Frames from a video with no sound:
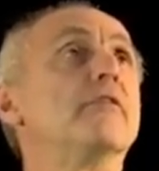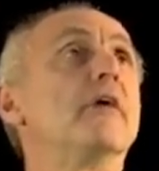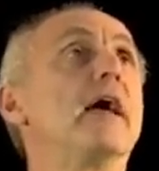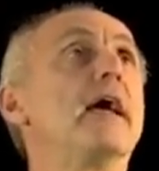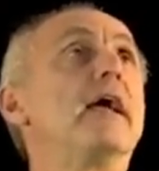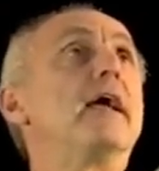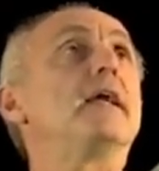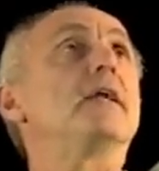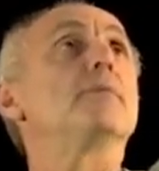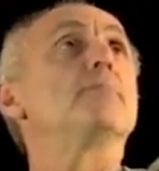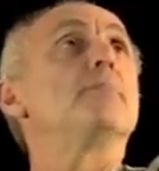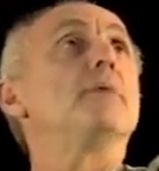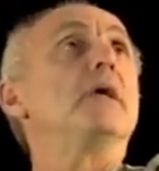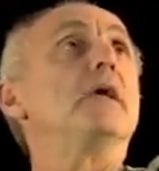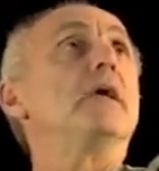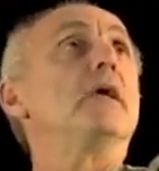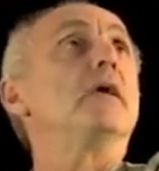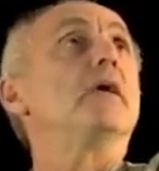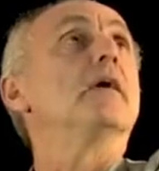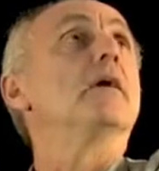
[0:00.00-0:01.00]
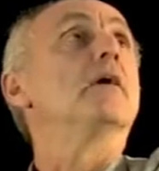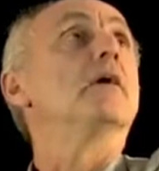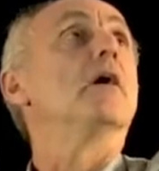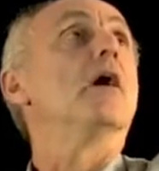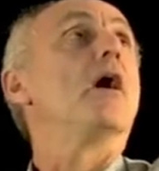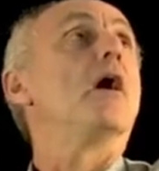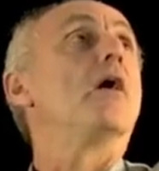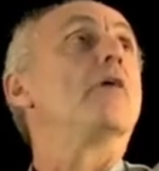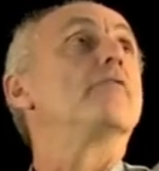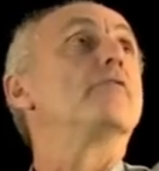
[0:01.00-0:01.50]
of a to b
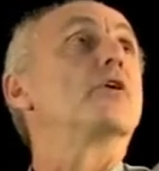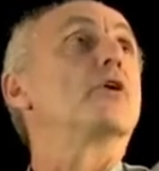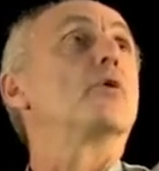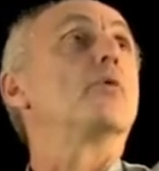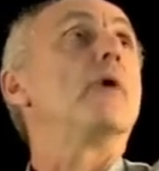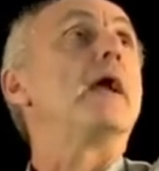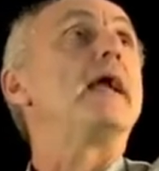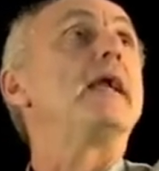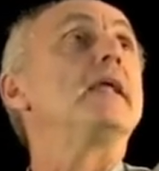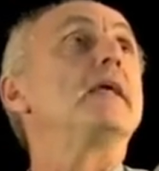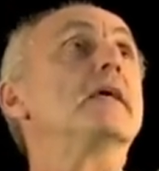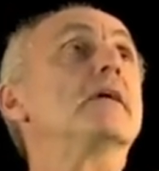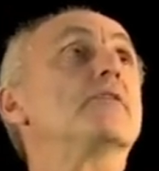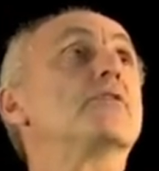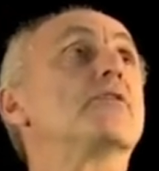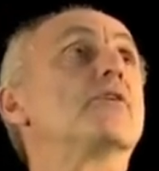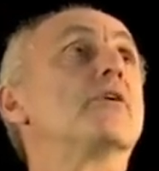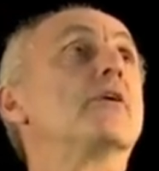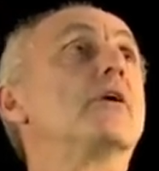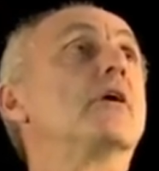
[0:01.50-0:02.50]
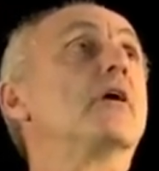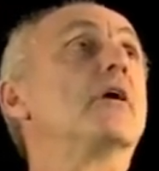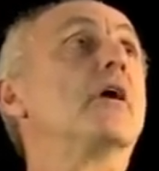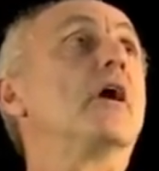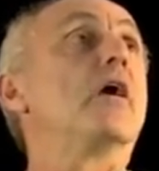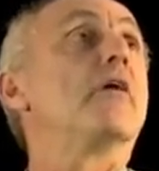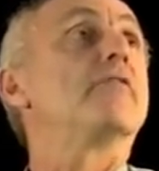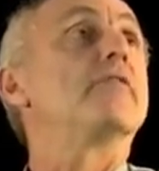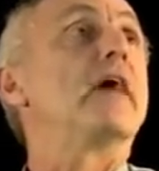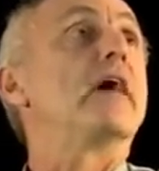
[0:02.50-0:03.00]
of the gradient
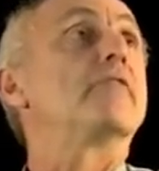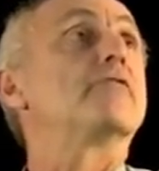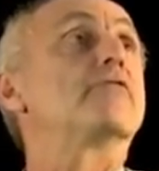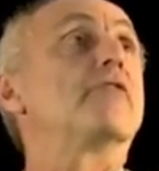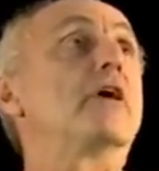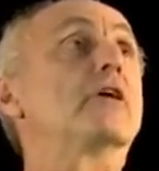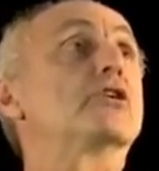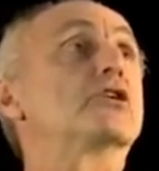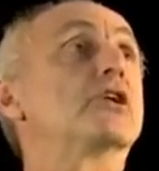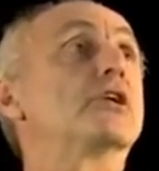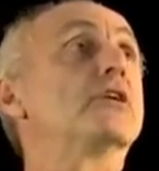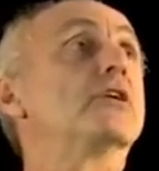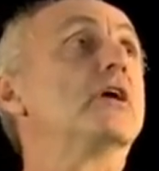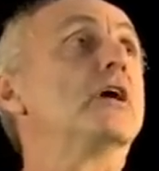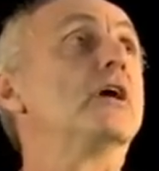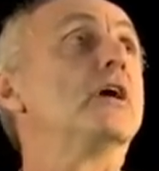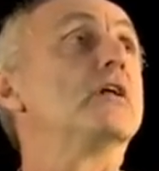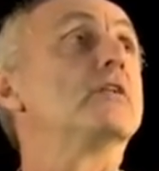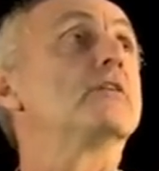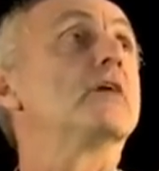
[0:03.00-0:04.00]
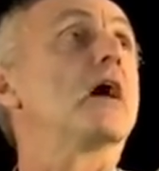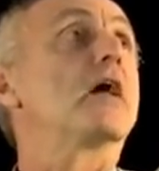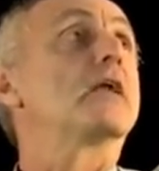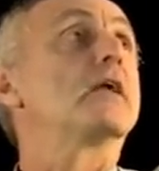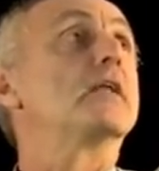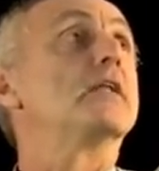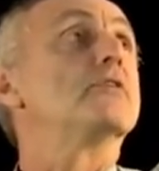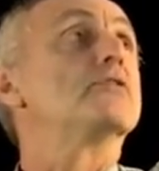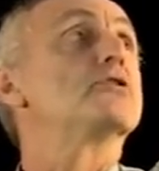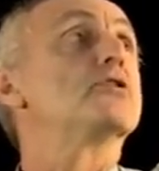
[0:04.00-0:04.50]
of that function
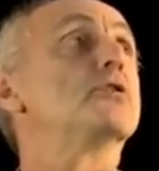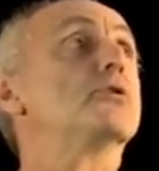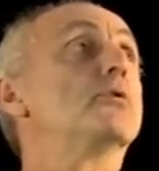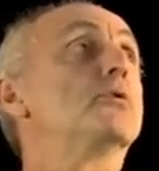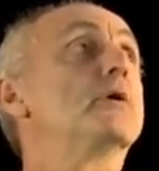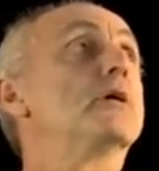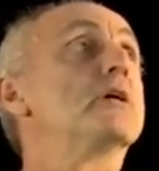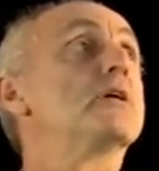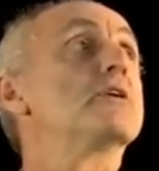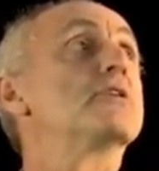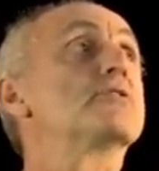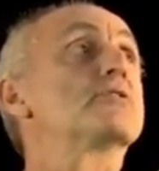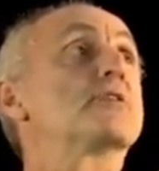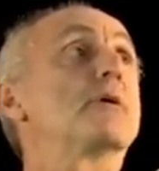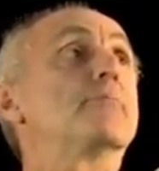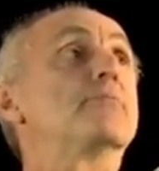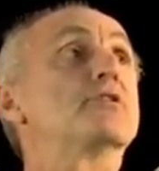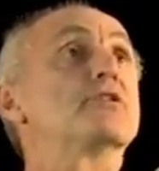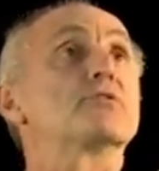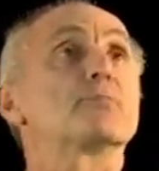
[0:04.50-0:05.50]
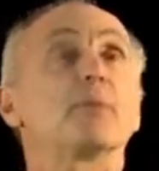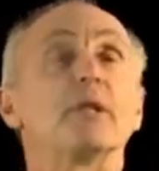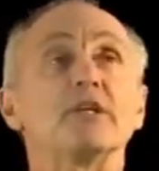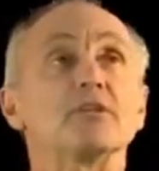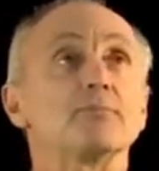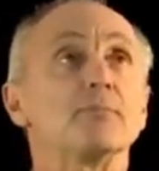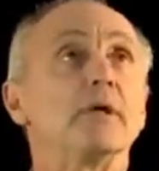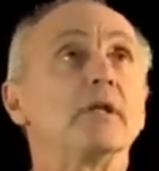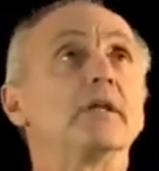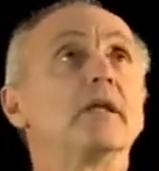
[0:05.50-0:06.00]
dotted into some
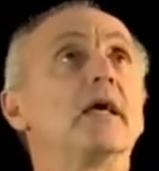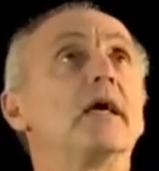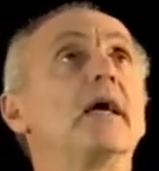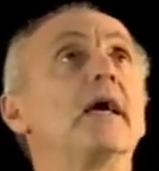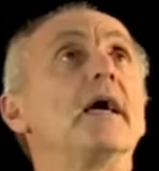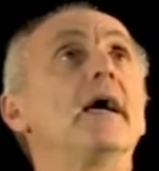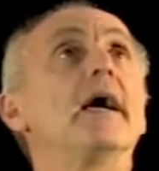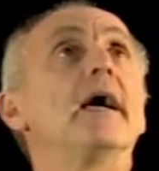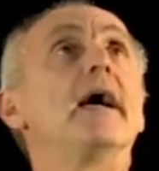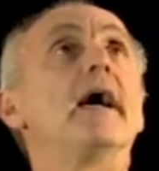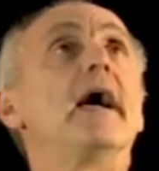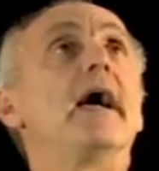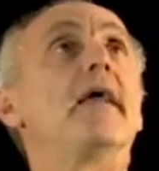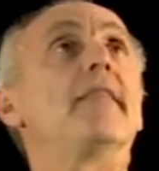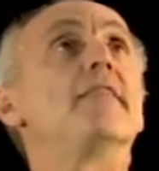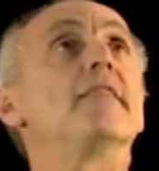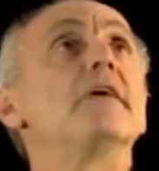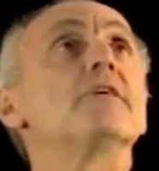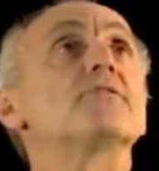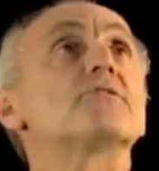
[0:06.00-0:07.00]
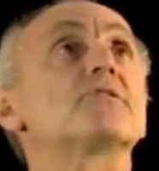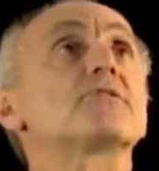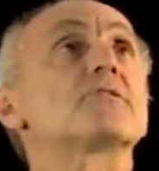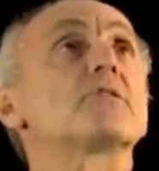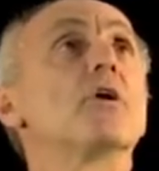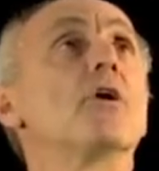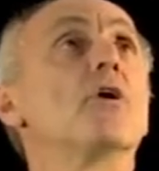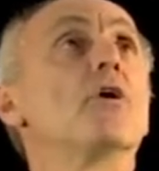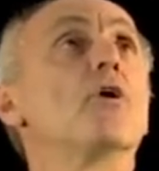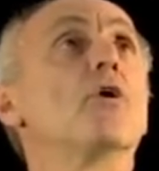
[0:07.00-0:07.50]
displacement. And
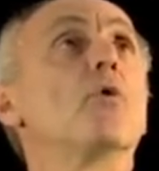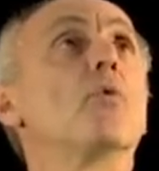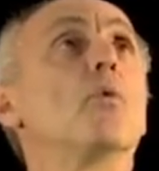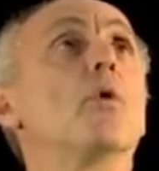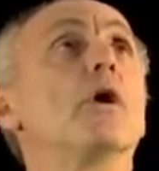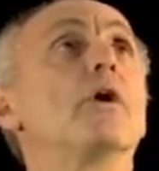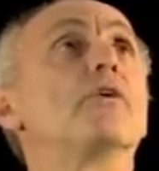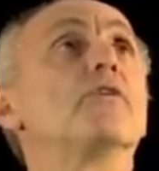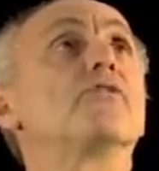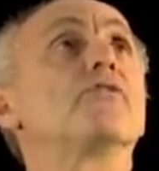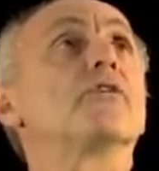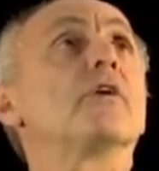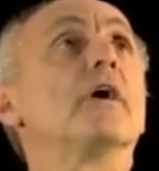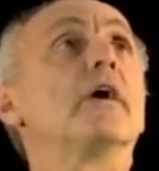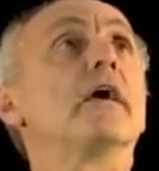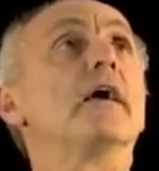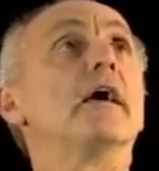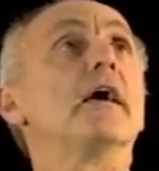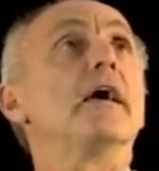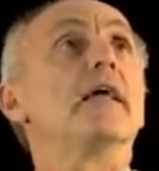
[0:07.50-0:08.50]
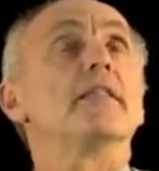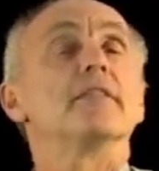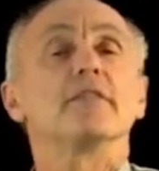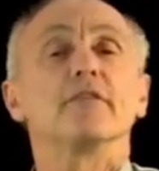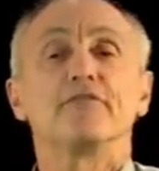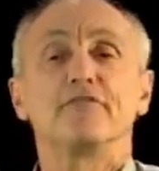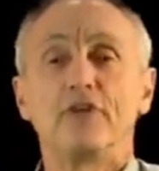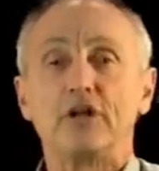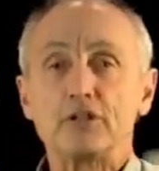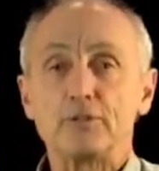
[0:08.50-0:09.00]
this was
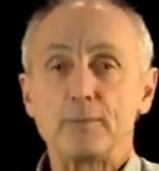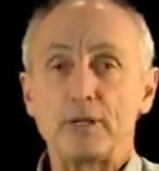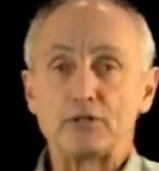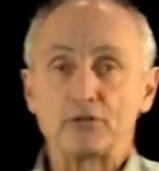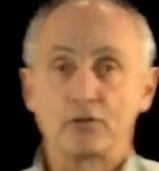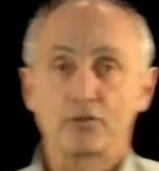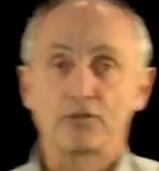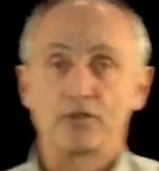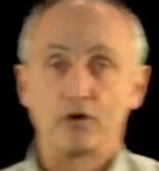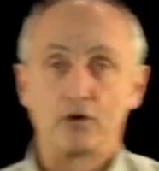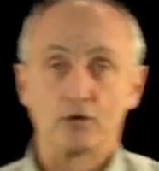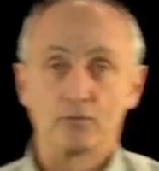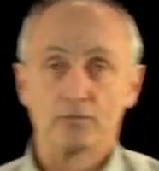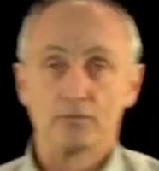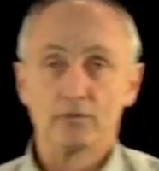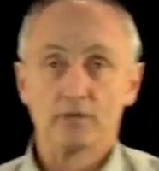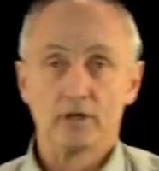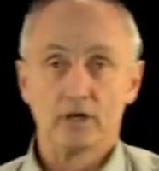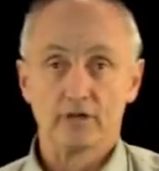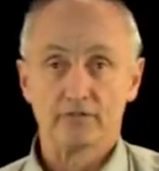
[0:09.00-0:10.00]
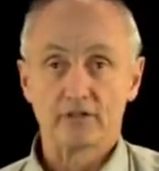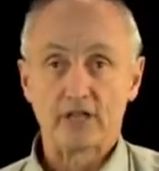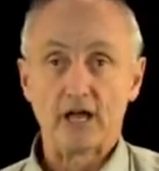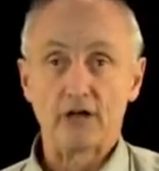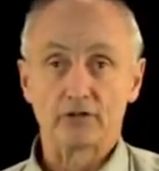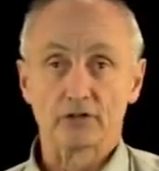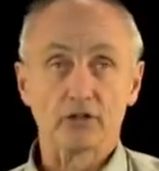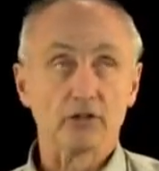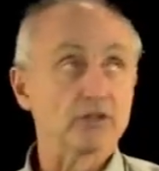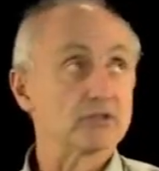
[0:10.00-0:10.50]
the fundamental theorem of
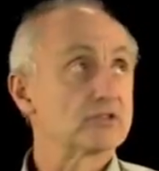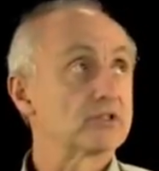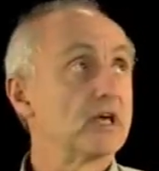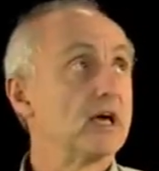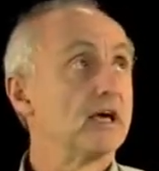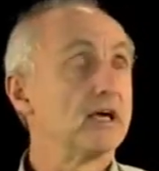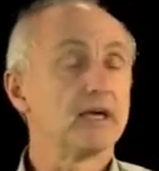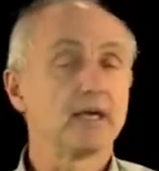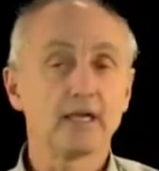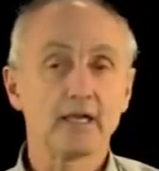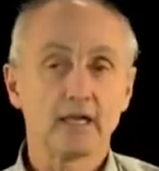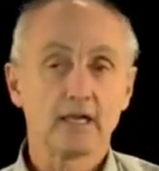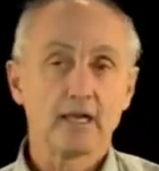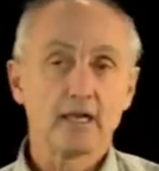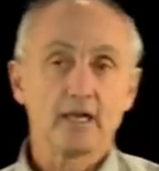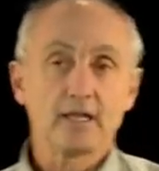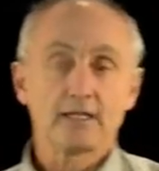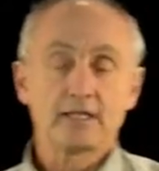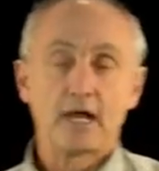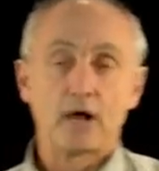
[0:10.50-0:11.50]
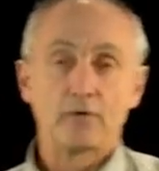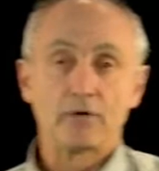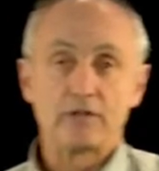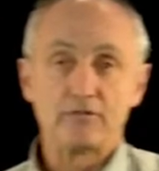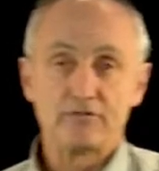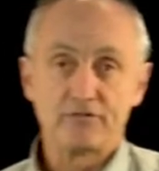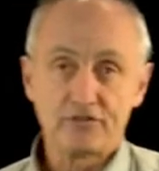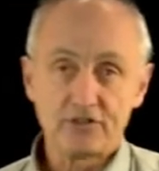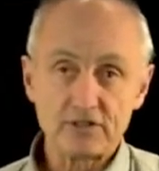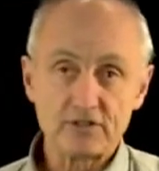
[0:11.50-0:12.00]
calculus. Now,
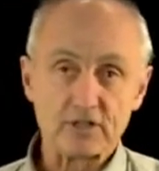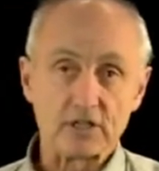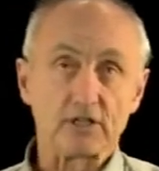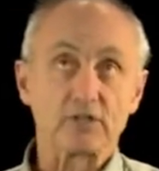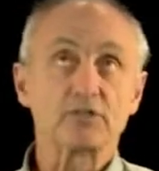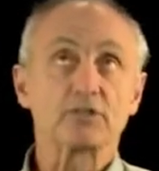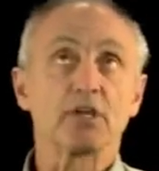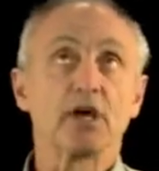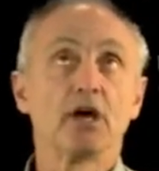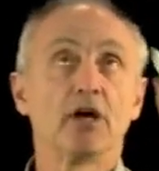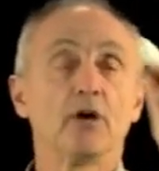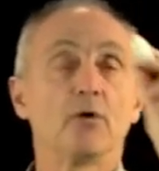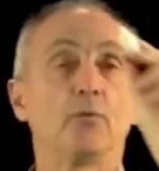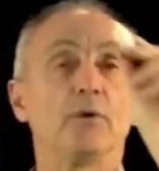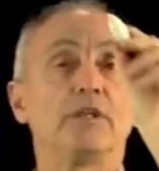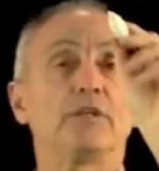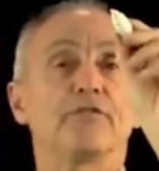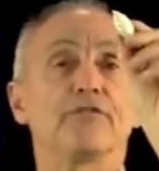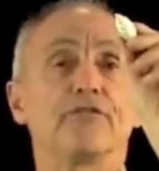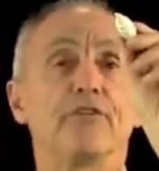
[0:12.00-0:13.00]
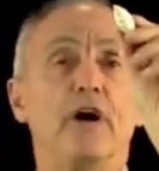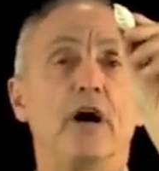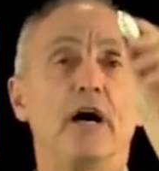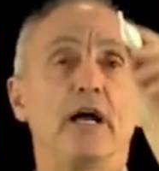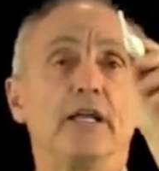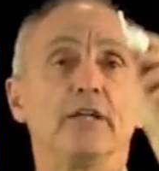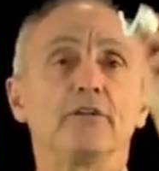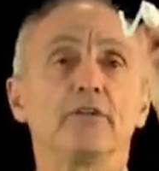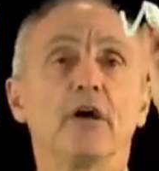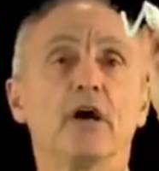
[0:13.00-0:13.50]
in physics, we
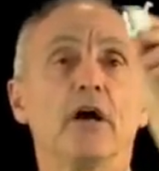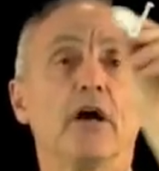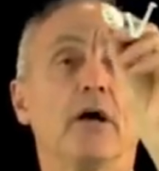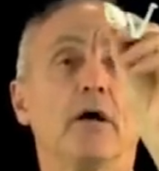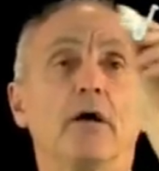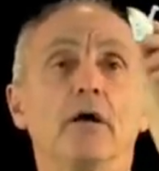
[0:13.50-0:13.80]
defined